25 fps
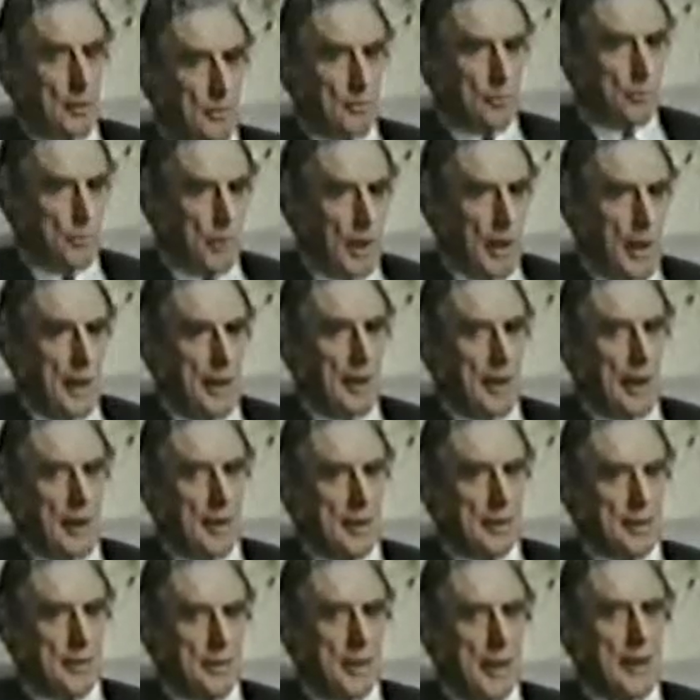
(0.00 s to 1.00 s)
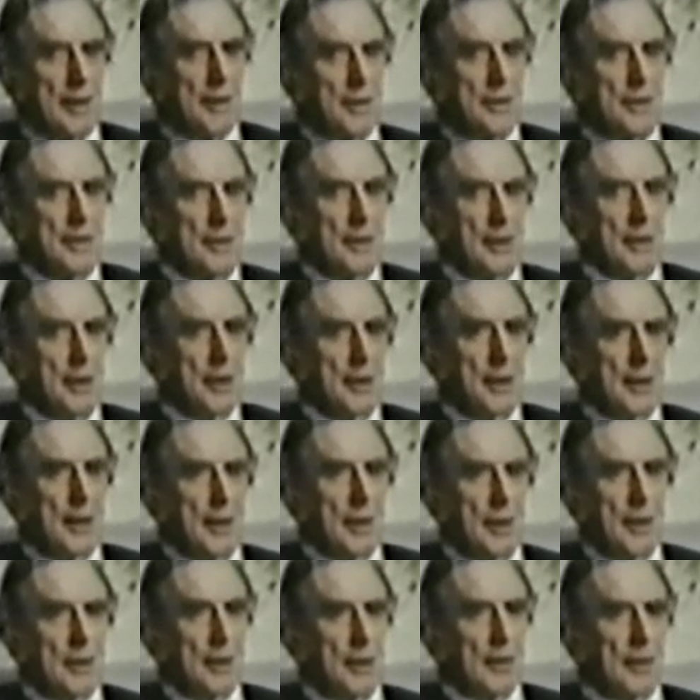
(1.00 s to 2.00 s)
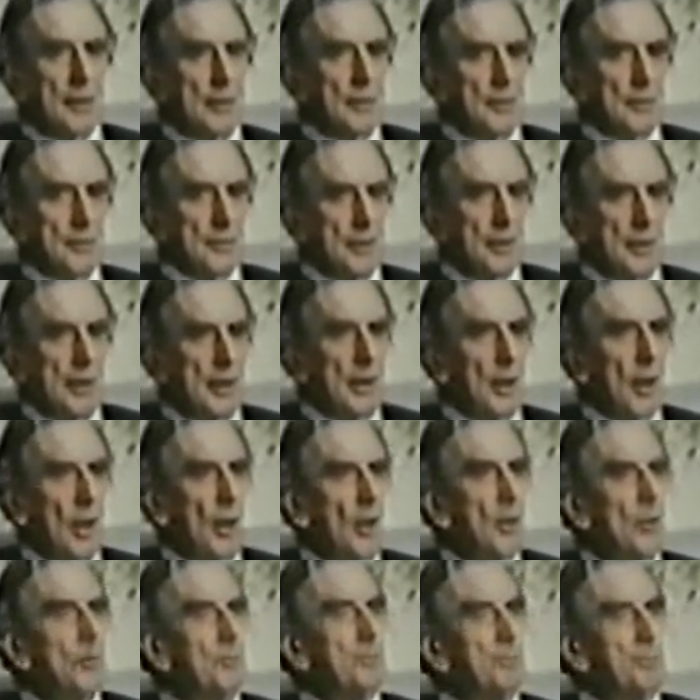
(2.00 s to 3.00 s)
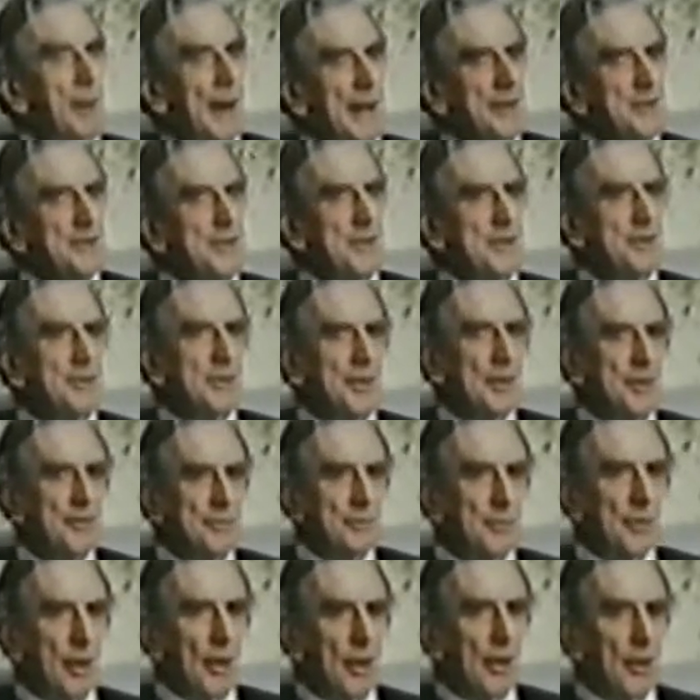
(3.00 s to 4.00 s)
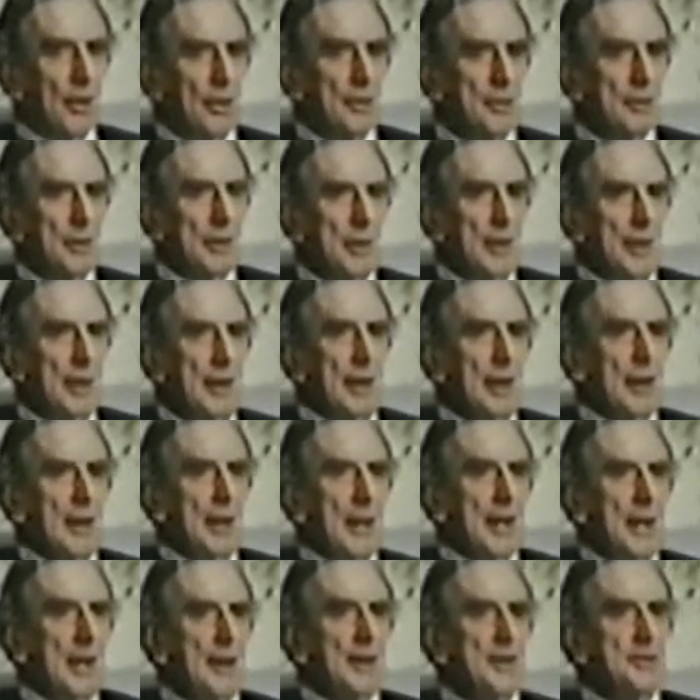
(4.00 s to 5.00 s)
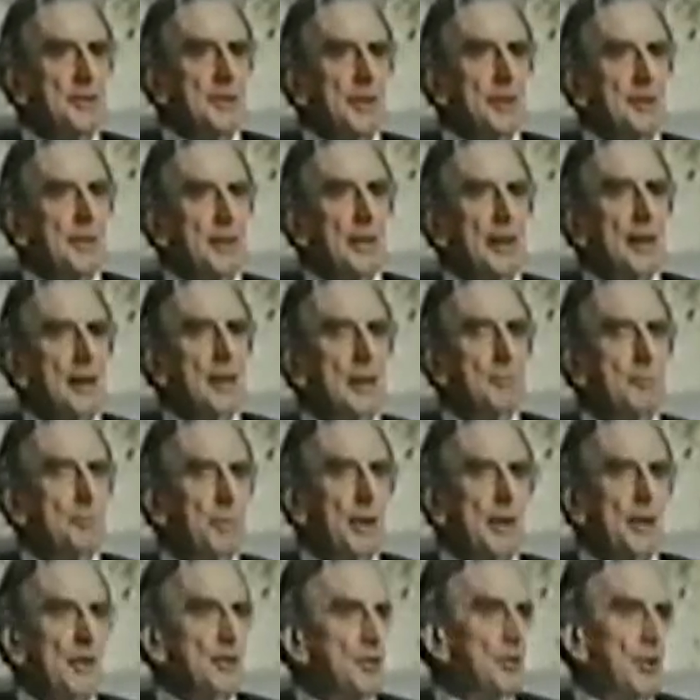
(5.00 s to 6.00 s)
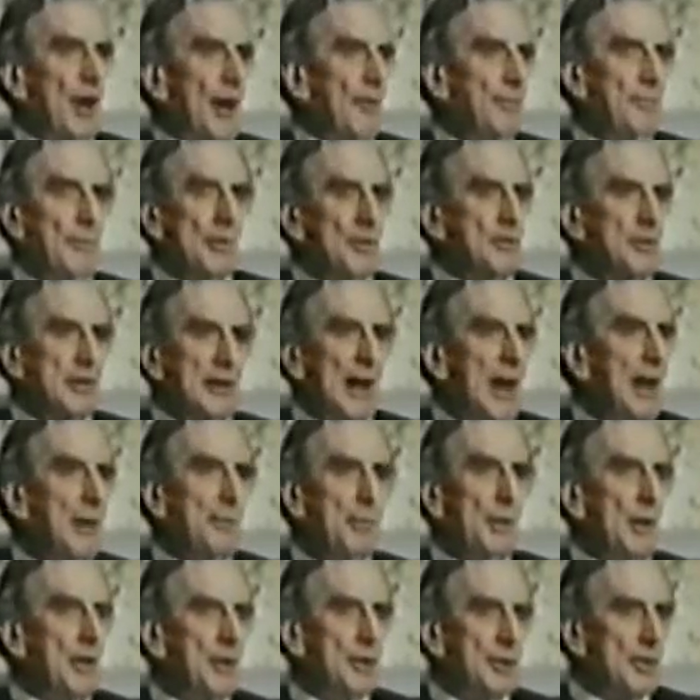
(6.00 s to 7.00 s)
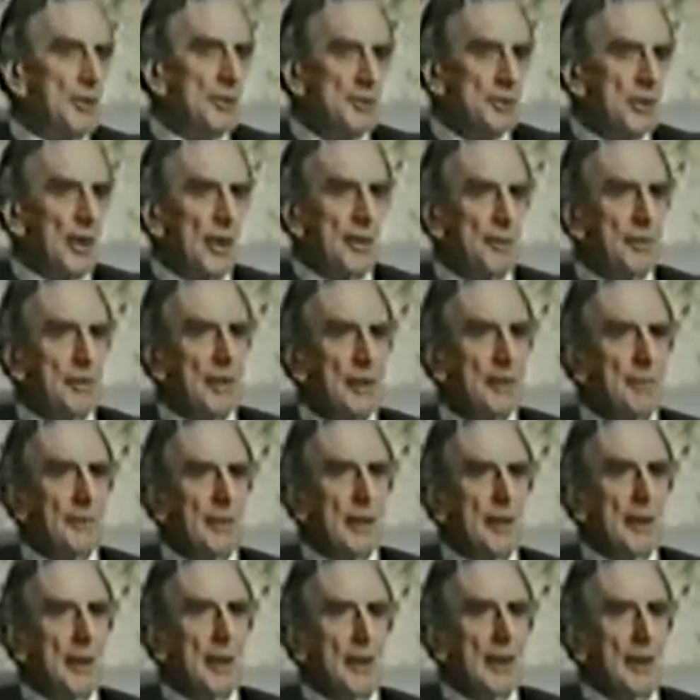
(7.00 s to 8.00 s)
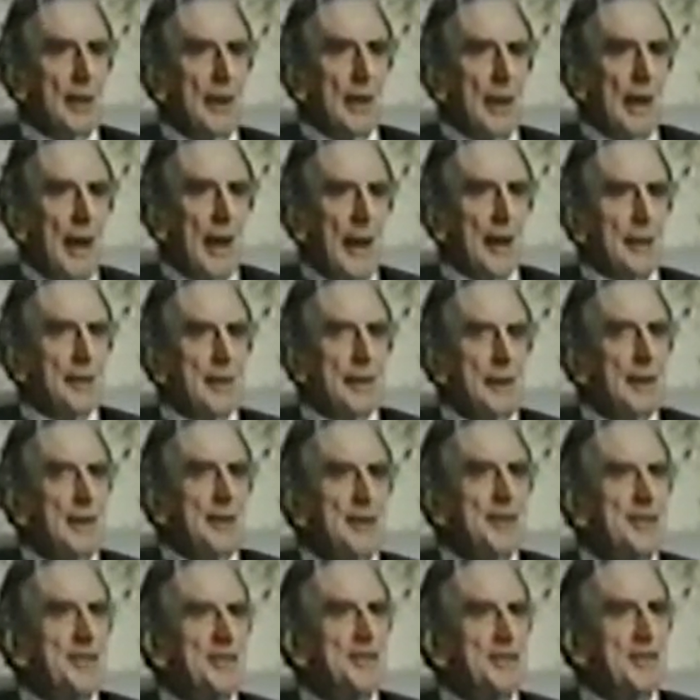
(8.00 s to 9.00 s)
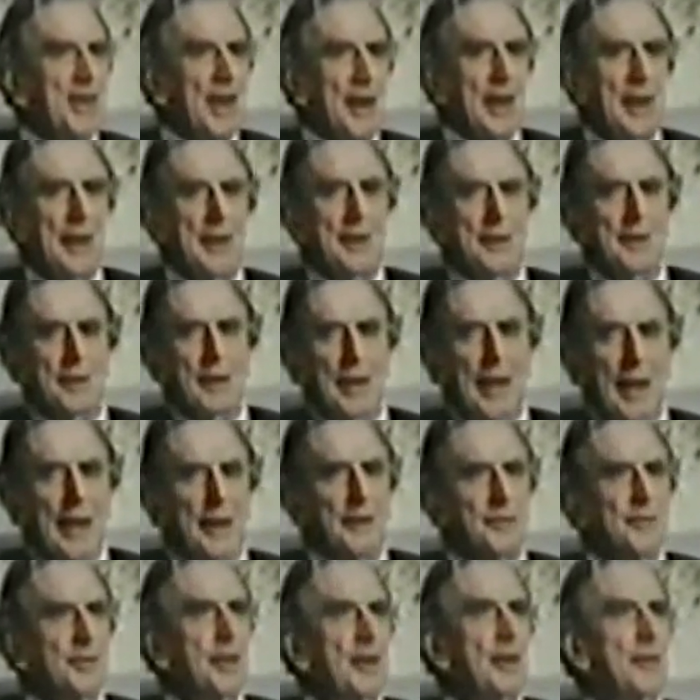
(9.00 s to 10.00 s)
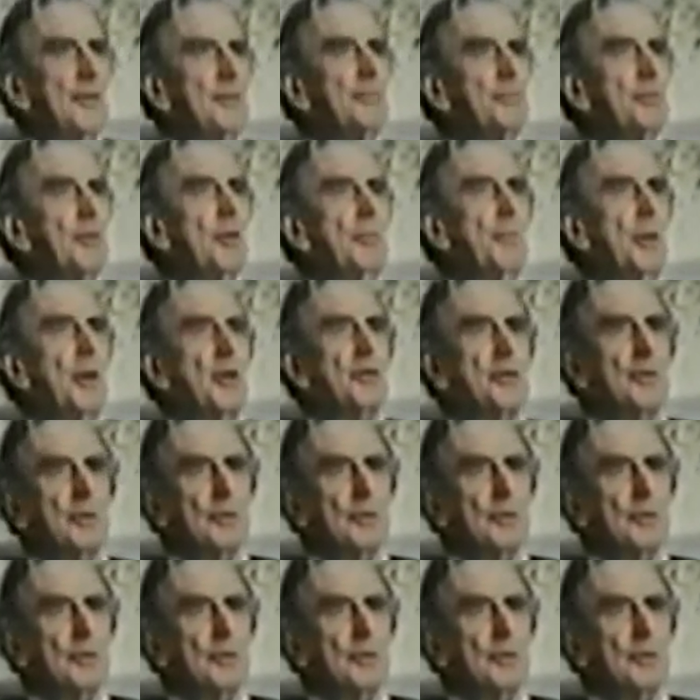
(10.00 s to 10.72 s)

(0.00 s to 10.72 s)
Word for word: Where I think uh, the whole basis is wrong is that the British government's Labour and Conservative had an insane hatred of commercial